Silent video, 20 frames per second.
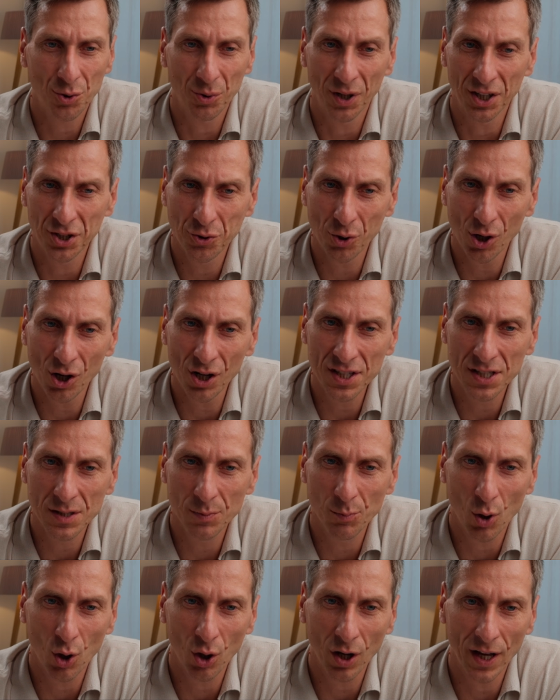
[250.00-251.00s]
so I draw a
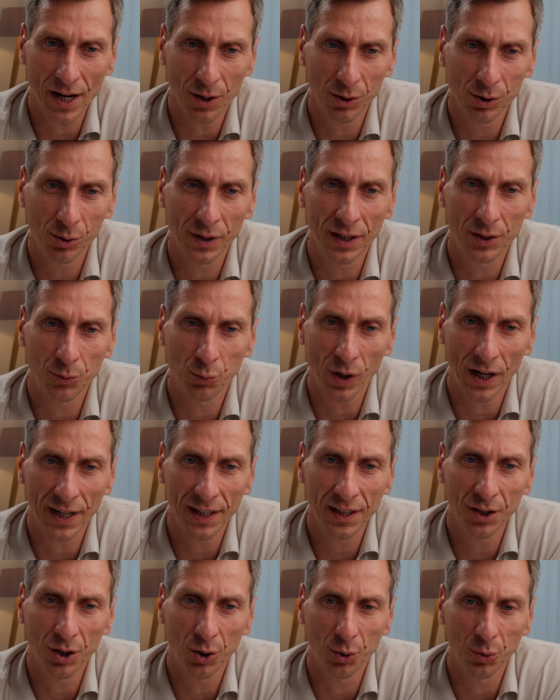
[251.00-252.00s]
small arrow and
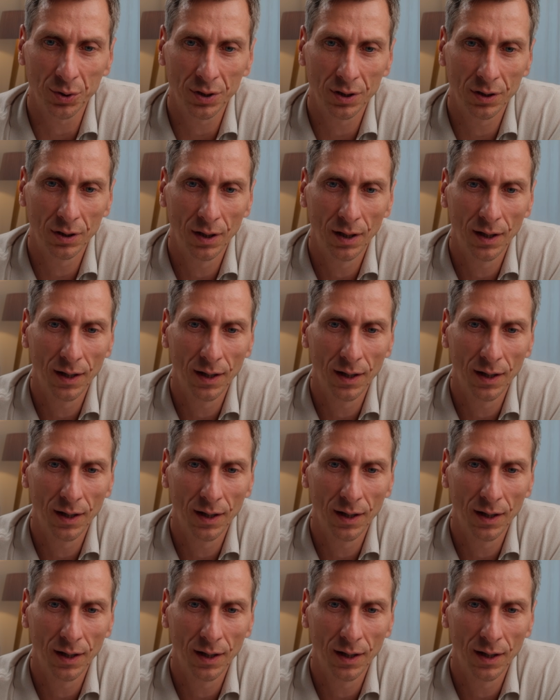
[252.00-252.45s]
write a note.